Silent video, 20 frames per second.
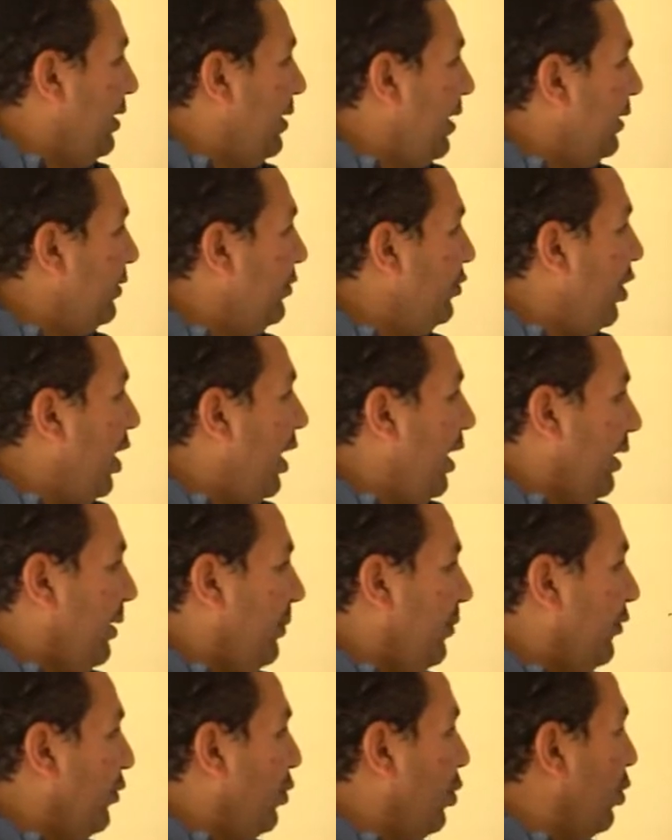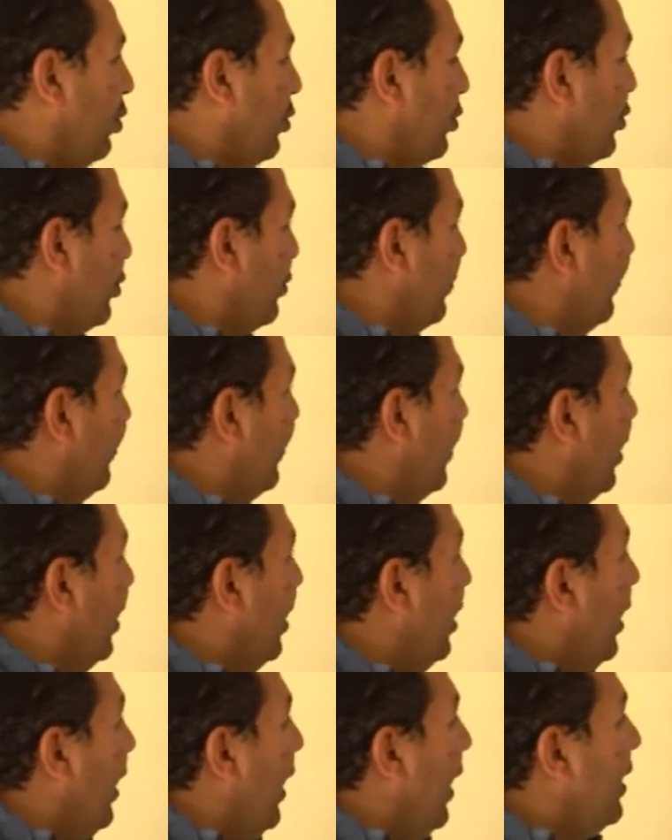at that time, of course.
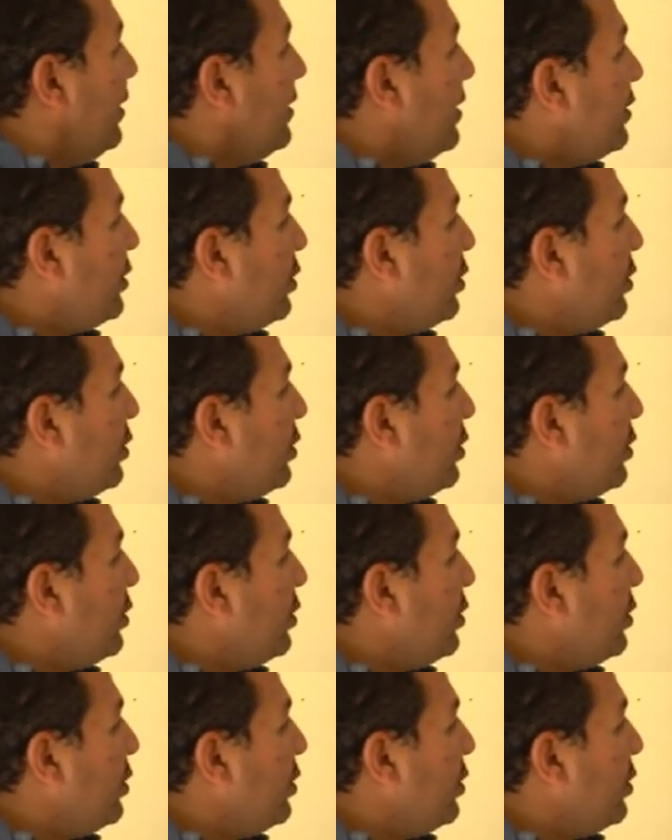His